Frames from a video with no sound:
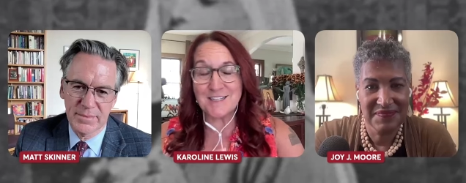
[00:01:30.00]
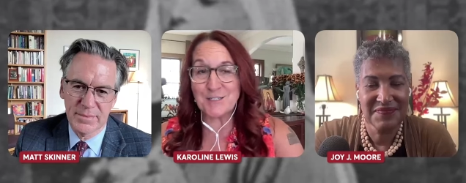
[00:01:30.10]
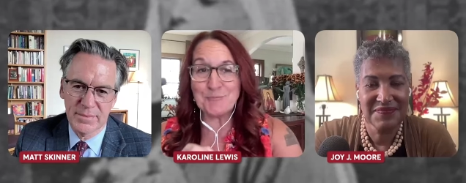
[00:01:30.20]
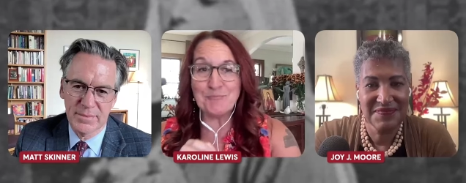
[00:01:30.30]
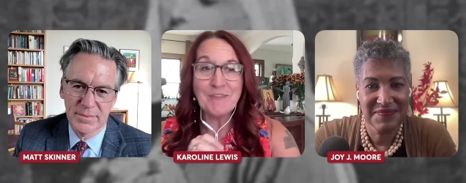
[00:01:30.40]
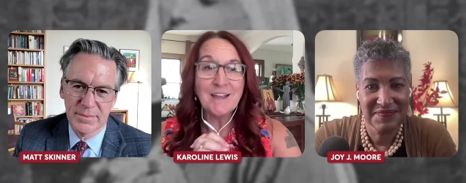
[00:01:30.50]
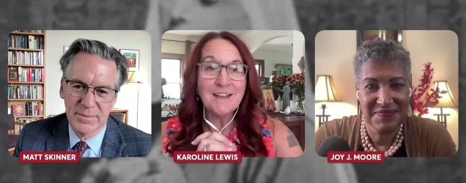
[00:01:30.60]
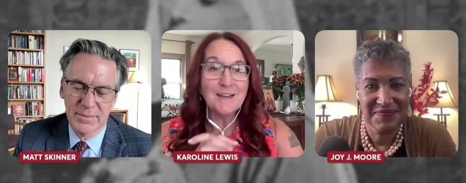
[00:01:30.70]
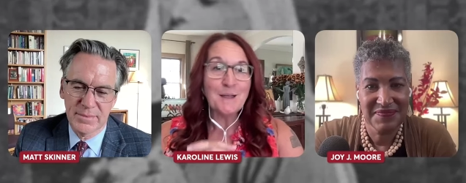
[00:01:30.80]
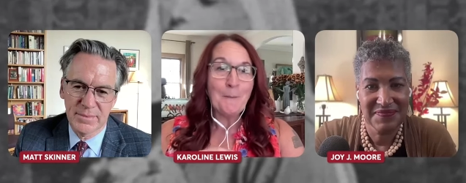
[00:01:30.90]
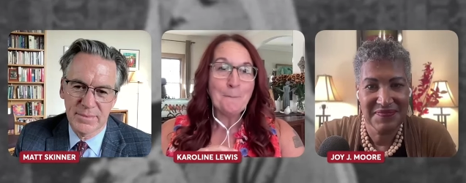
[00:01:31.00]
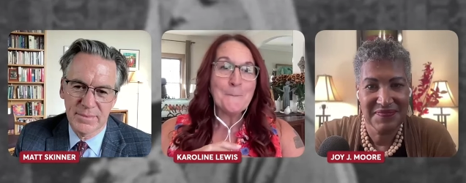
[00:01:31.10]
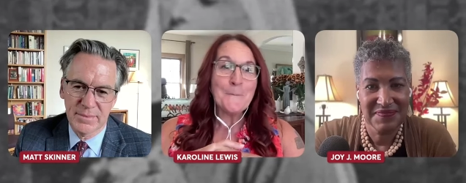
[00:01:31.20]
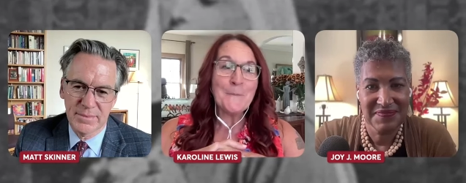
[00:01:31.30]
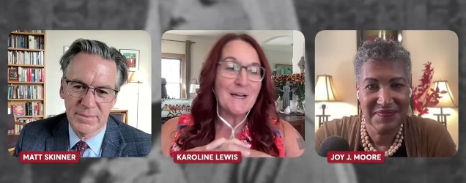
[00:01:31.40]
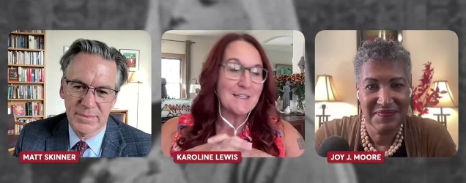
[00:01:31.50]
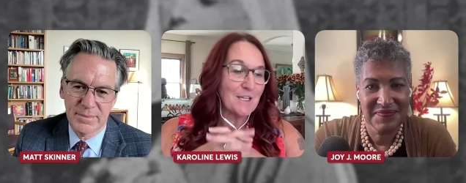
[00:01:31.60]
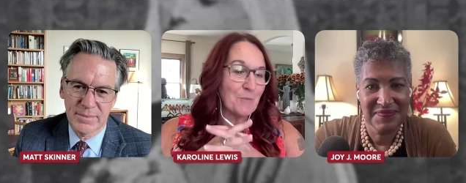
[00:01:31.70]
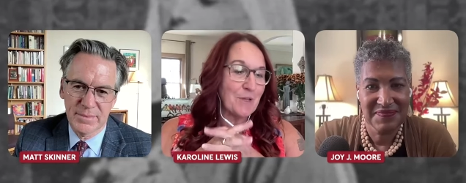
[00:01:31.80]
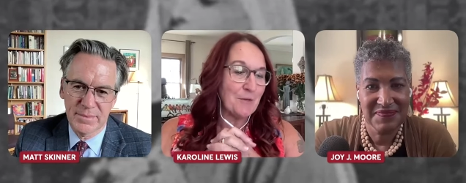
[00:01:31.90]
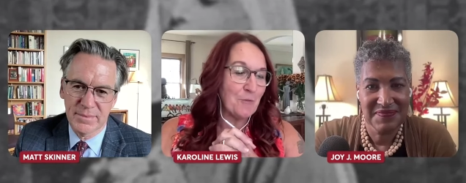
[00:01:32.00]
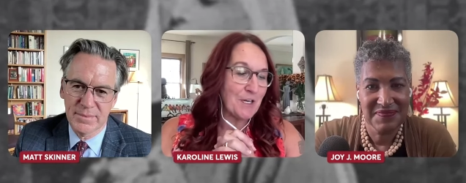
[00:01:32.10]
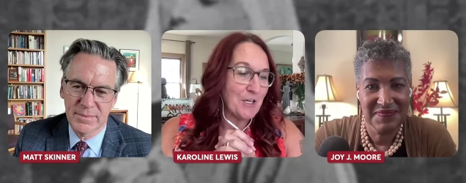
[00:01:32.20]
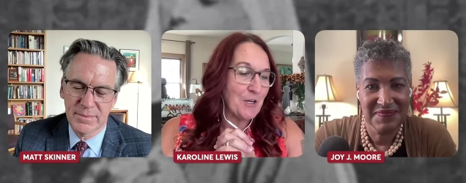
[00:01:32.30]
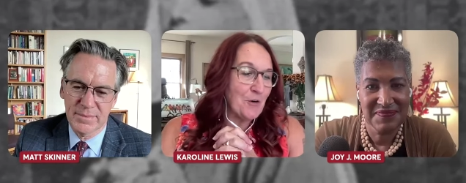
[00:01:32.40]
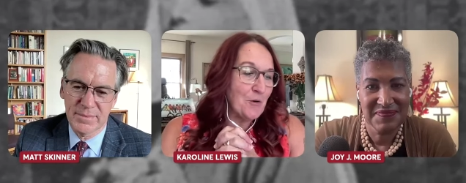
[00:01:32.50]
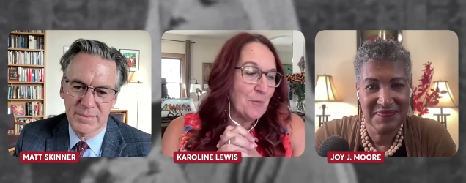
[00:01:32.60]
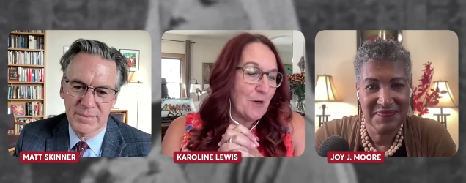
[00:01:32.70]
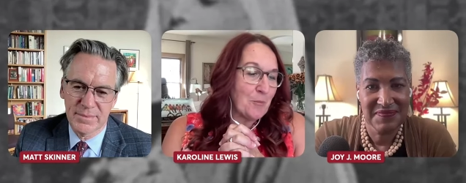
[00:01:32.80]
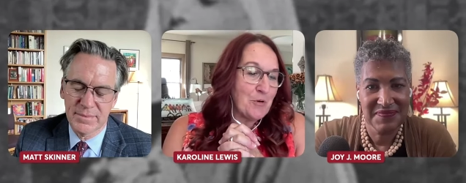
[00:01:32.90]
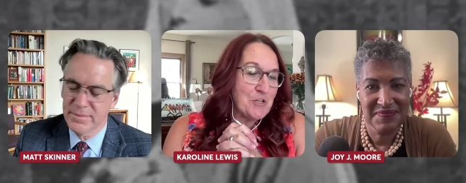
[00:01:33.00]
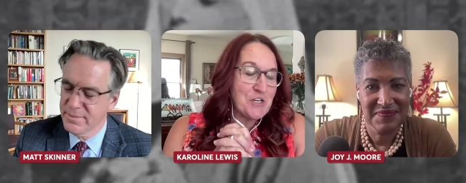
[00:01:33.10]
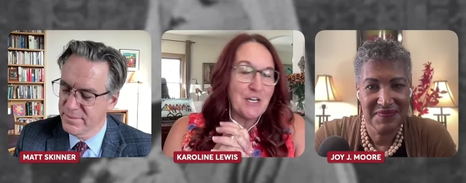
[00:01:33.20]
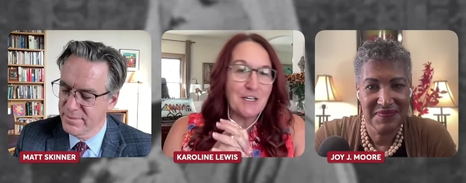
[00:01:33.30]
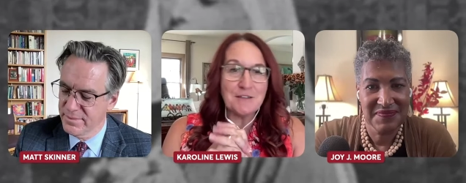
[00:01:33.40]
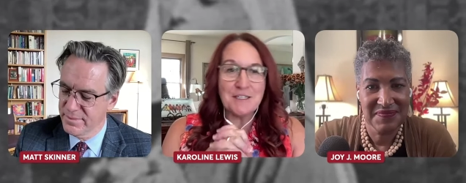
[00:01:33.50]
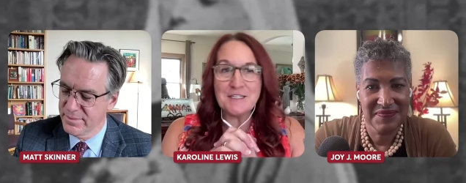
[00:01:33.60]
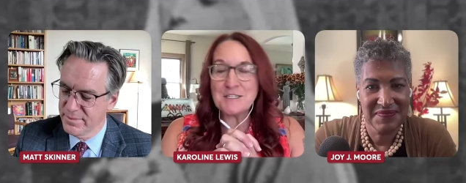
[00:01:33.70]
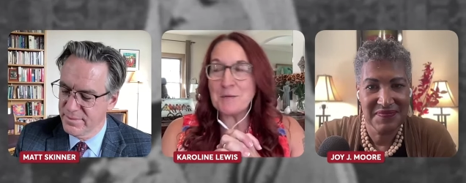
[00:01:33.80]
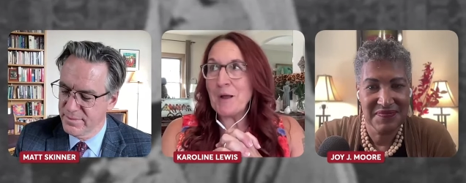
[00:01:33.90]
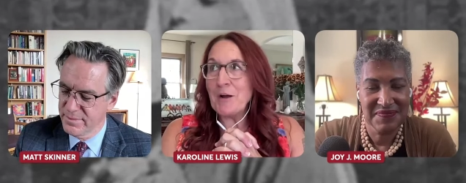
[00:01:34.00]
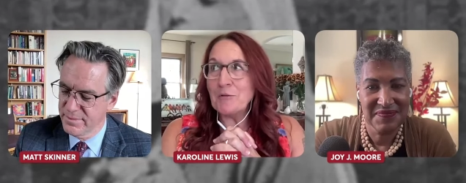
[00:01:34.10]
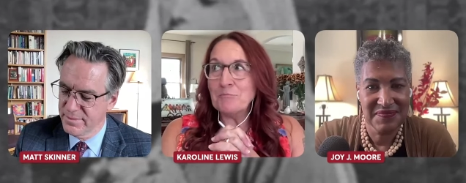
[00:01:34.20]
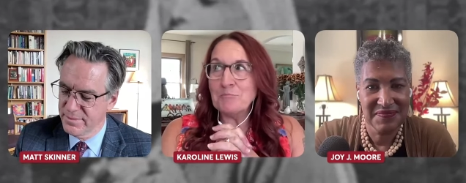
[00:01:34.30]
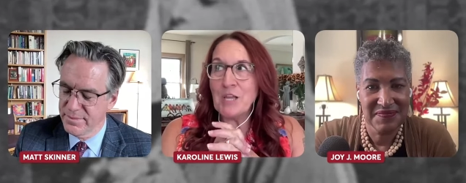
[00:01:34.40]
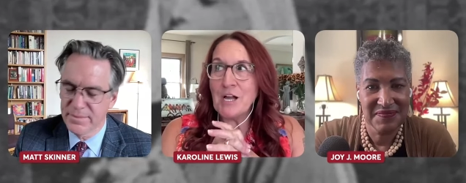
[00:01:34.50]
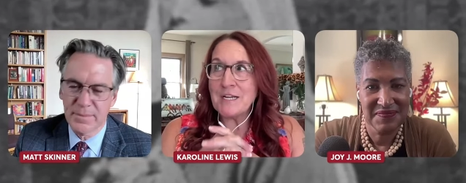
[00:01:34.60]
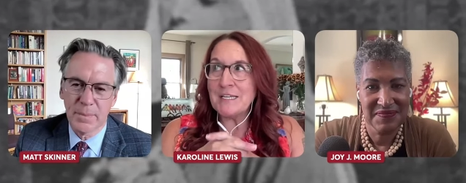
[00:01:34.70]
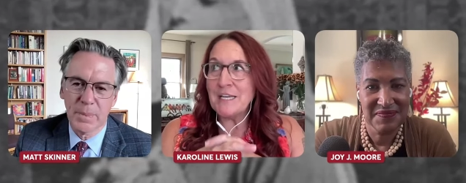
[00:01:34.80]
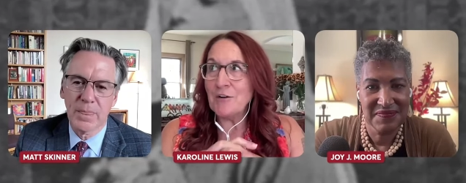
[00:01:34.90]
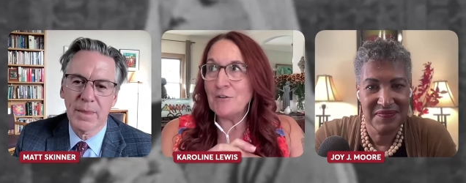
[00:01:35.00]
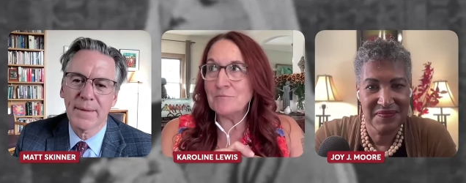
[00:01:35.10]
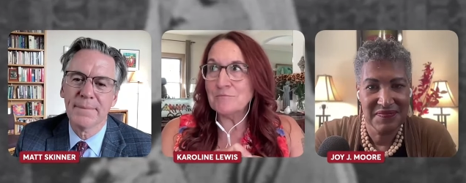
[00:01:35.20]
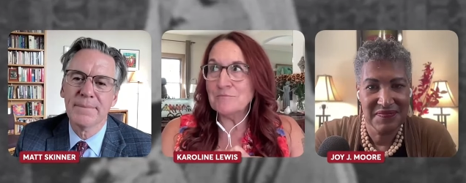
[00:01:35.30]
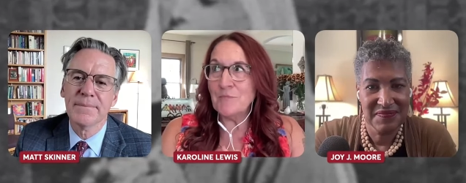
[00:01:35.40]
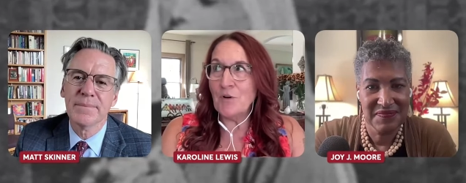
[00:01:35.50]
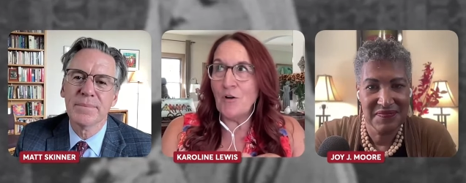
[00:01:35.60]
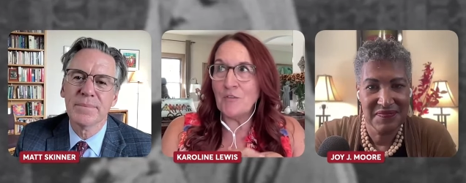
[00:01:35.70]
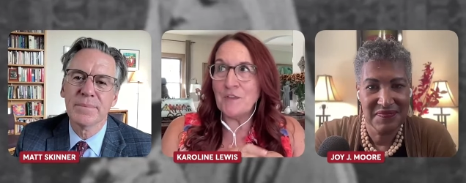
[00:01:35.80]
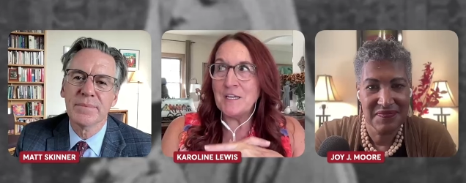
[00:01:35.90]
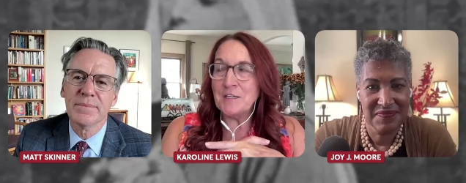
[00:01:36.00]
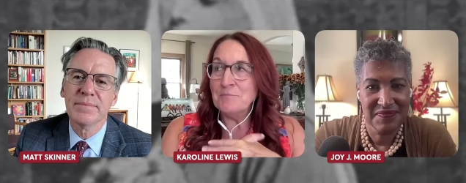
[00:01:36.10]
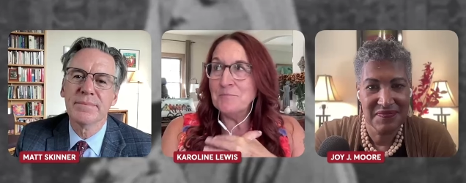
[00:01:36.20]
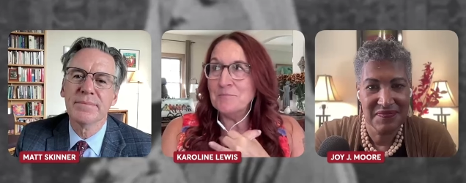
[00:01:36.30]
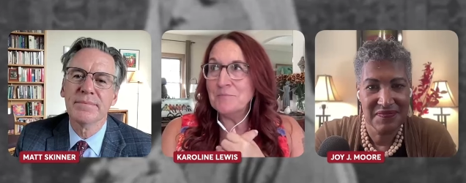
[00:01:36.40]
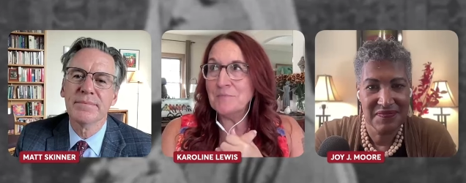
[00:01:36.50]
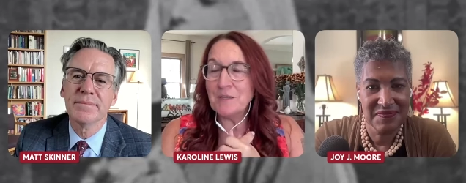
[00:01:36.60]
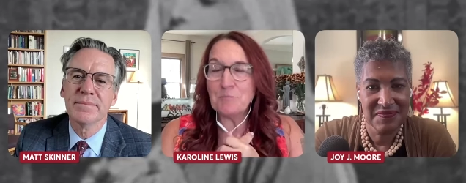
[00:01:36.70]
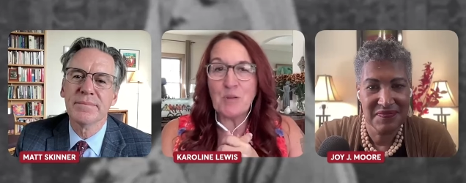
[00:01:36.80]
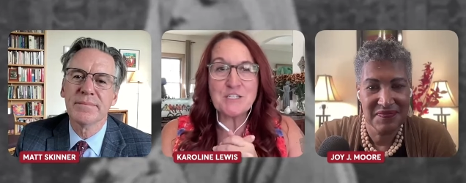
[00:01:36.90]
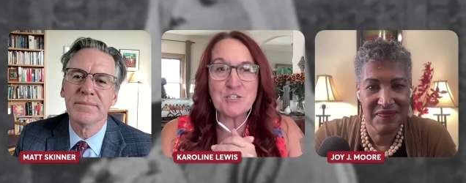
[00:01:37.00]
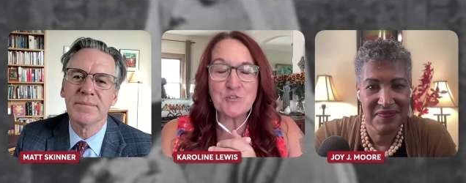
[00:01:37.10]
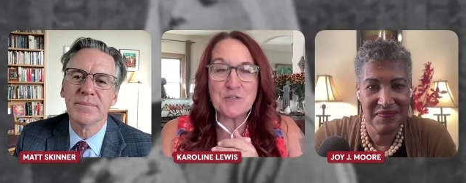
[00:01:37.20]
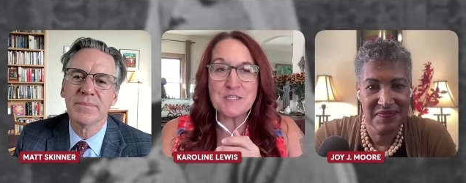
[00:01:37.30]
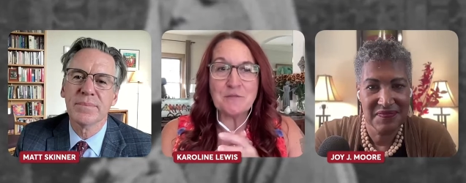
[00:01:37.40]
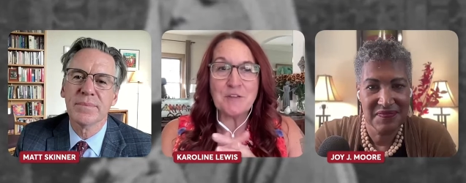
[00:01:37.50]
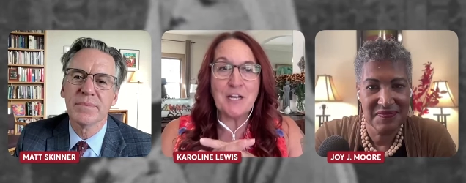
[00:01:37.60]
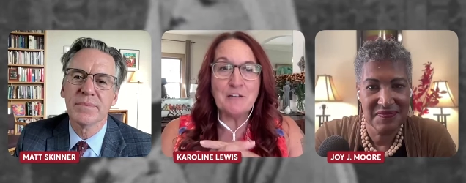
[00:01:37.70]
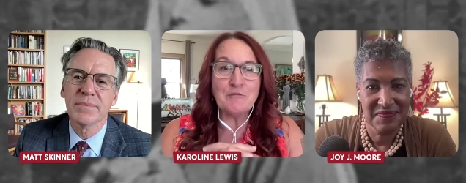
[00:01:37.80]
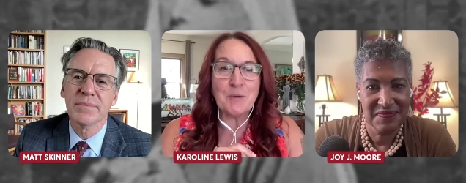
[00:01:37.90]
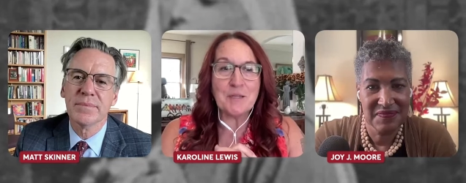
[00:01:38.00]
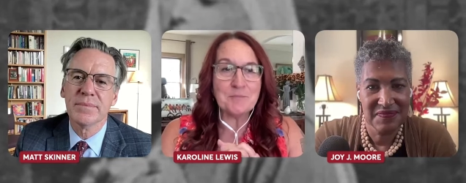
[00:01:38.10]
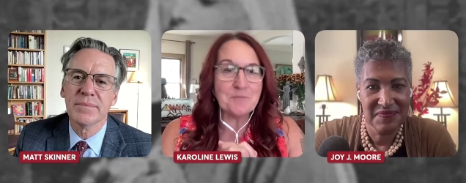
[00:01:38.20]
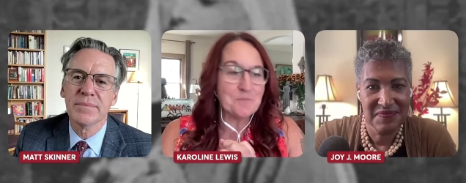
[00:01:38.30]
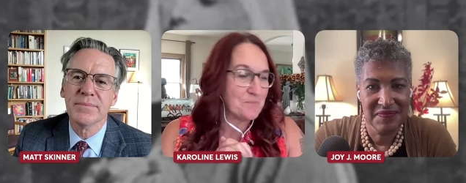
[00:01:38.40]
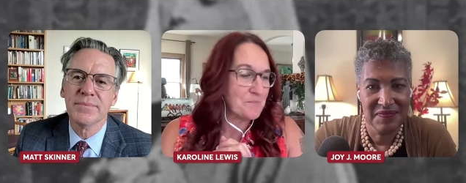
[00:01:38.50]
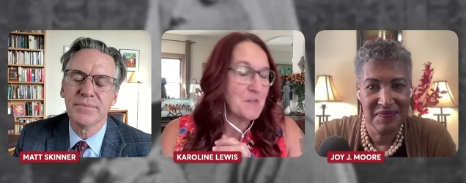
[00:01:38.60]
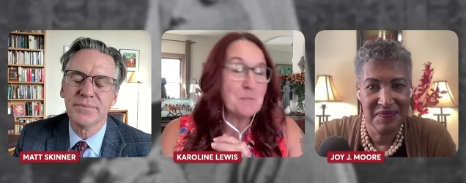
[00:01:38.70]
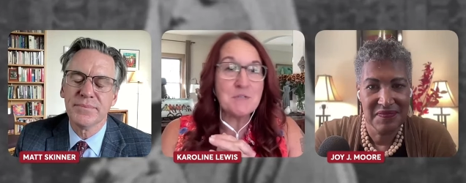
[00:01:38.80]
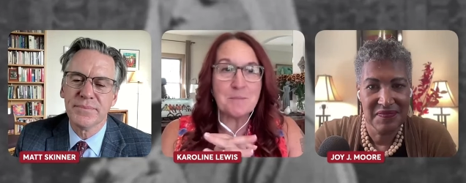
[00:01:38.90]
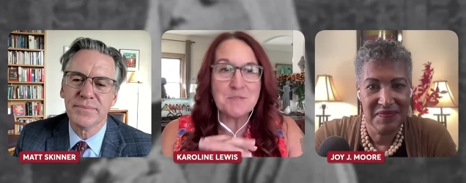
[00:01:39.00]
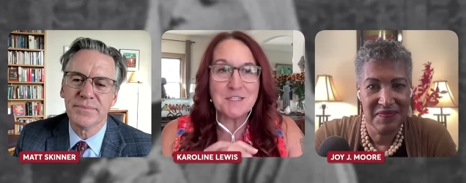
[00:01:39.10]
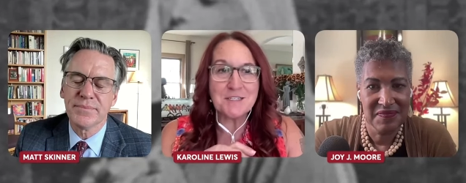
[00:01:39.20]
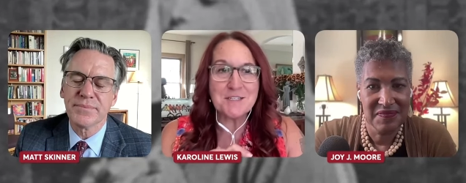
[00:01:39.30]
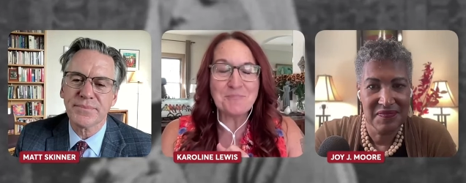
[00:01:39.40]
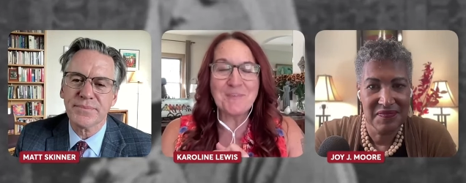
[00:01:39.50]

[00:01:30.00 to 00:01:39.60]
Speaker 1: and not that we want to go our preaching is about blocking out all the unpleasantries of life, but sometimes it is.